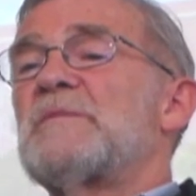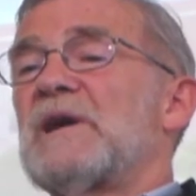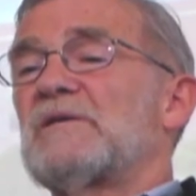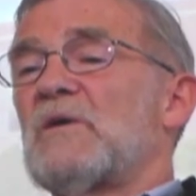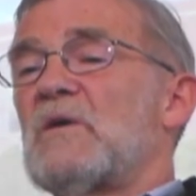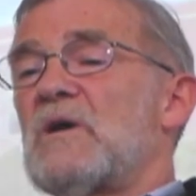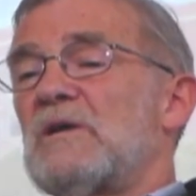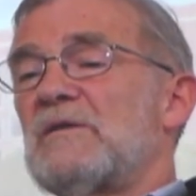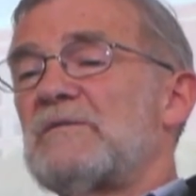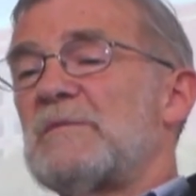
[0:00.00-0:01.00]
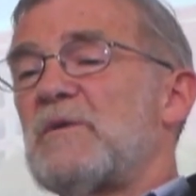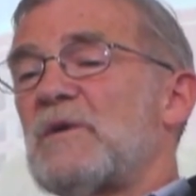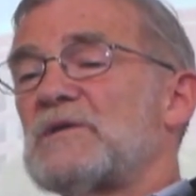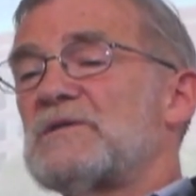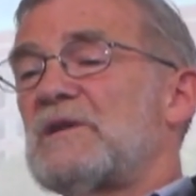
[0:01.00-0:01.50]
picked all the
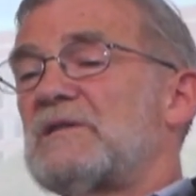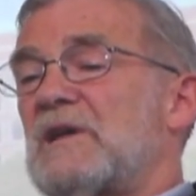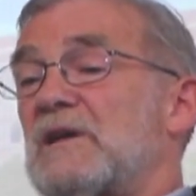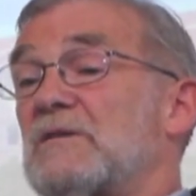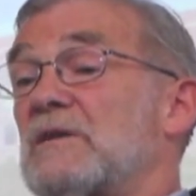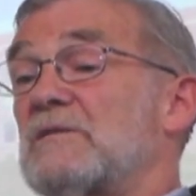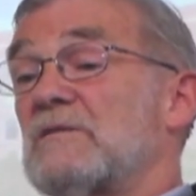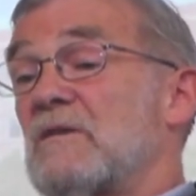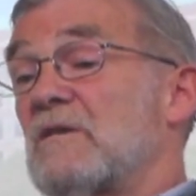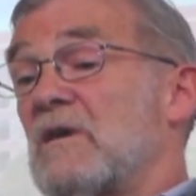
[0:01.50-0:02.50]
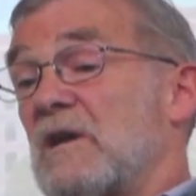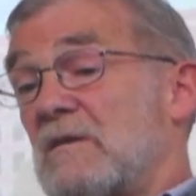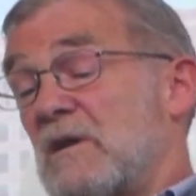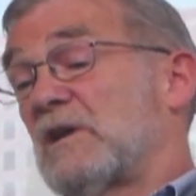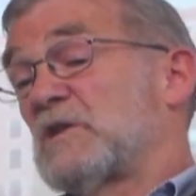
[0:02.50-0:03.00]
reports that they could
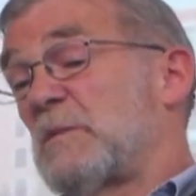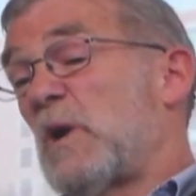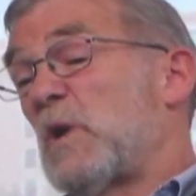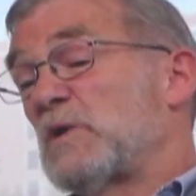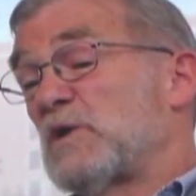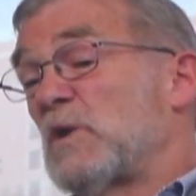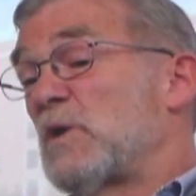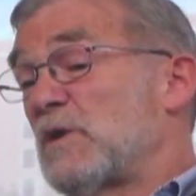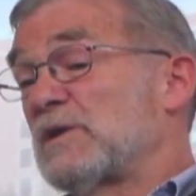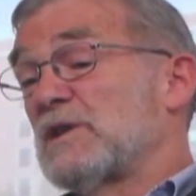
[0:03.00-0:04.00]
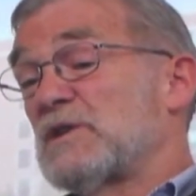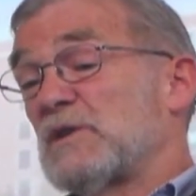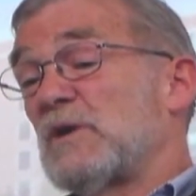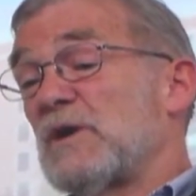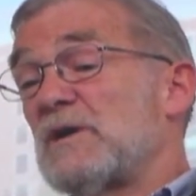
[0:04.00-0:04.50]
expose or
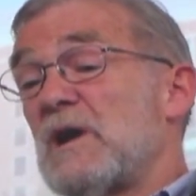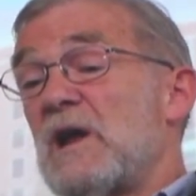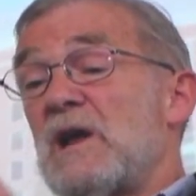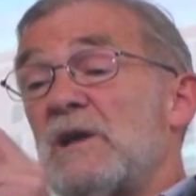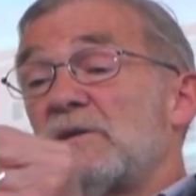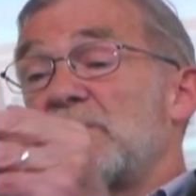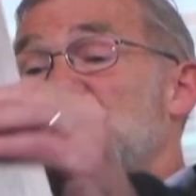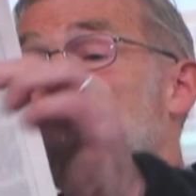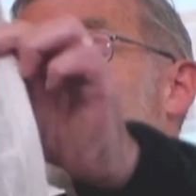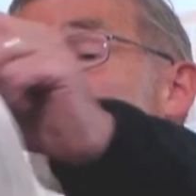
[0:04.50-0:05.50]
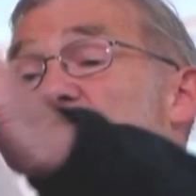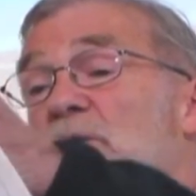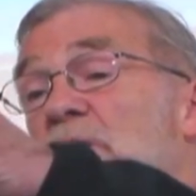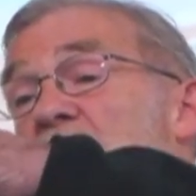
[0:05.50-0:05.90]
distort to show